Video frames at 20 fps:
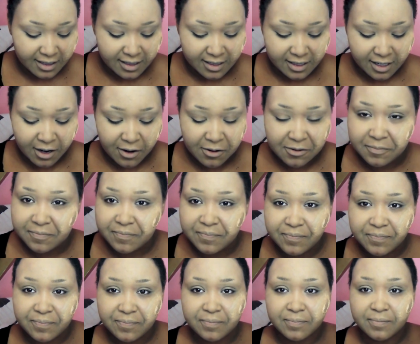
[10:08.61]
So
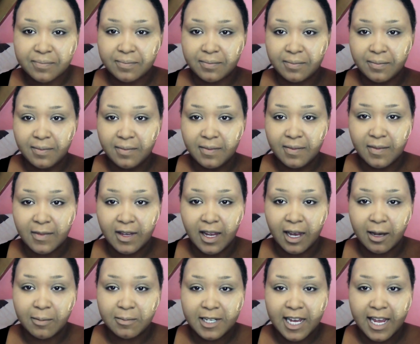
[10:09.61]

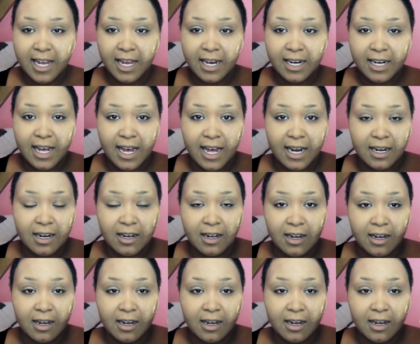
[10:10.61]
I'm taking that